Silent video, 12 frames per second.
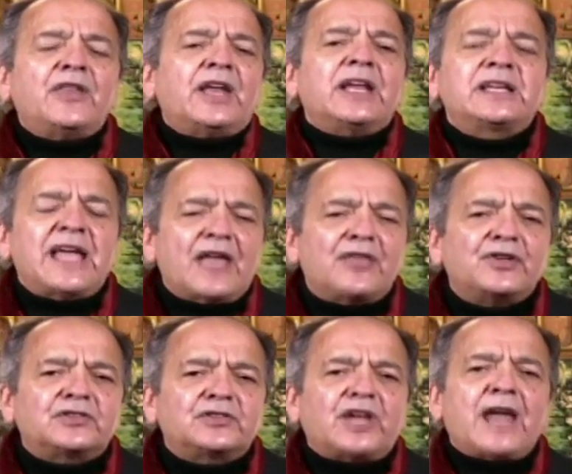And then
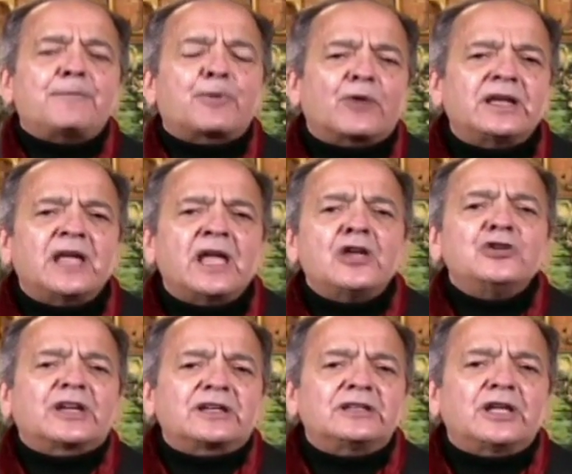again, the tapering,
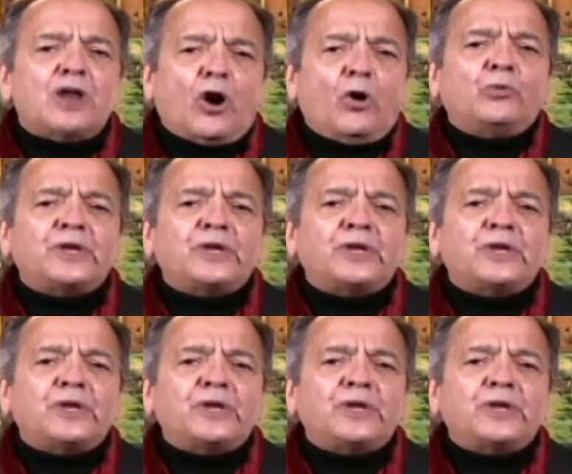the